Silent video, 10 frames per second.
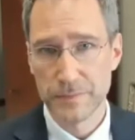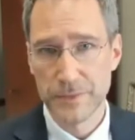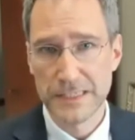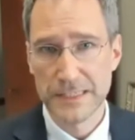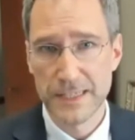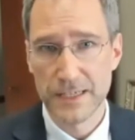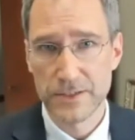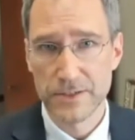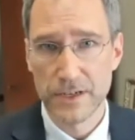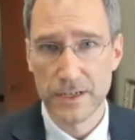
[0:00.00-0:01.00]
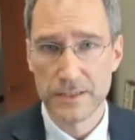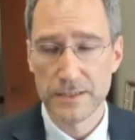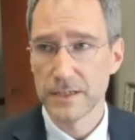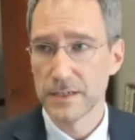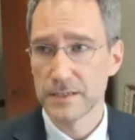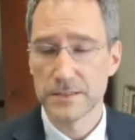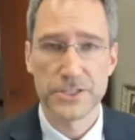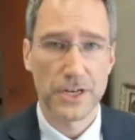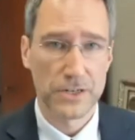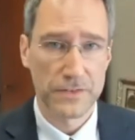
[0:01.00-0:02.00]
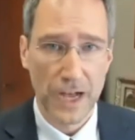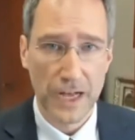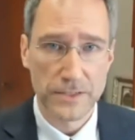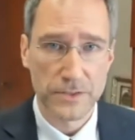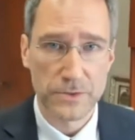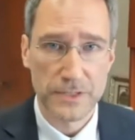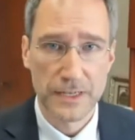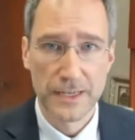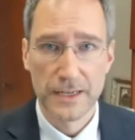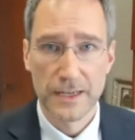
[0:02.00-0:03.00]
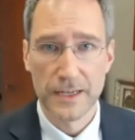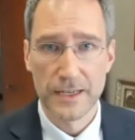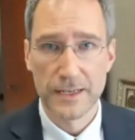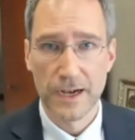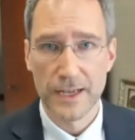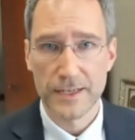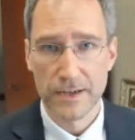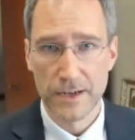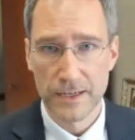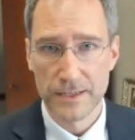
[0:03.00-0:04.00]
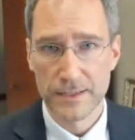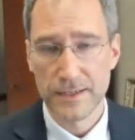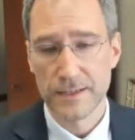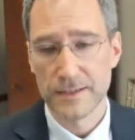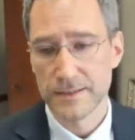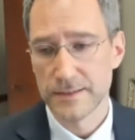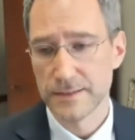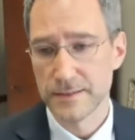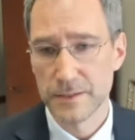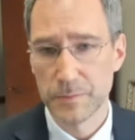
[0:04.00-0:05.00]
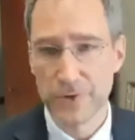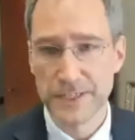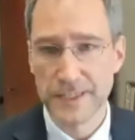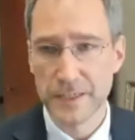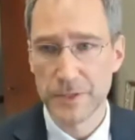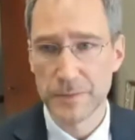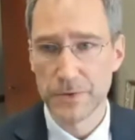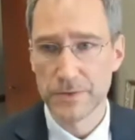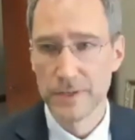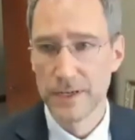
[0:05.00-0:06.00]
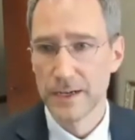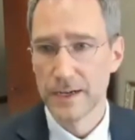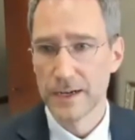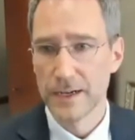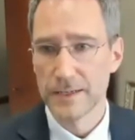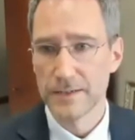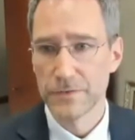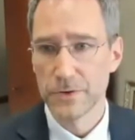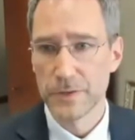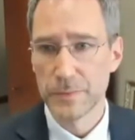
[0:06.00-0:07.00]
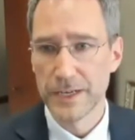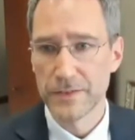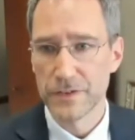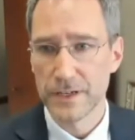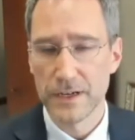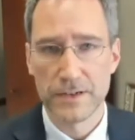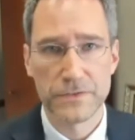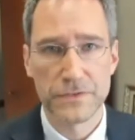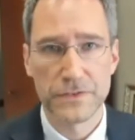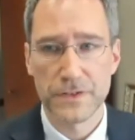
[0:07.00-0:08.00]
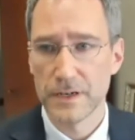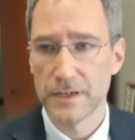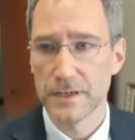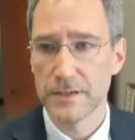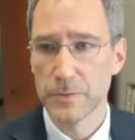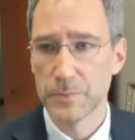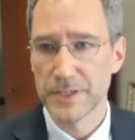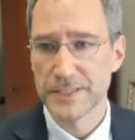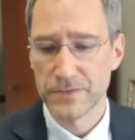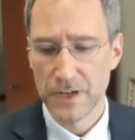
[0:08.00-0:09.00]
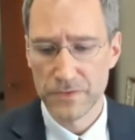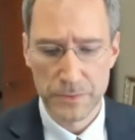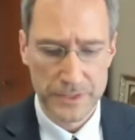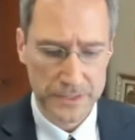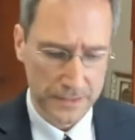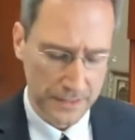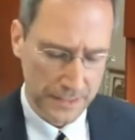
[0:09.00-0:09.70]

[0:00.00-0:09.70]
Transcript: that is centered on shared values and not on suppressing people for the benefit of repressive governments.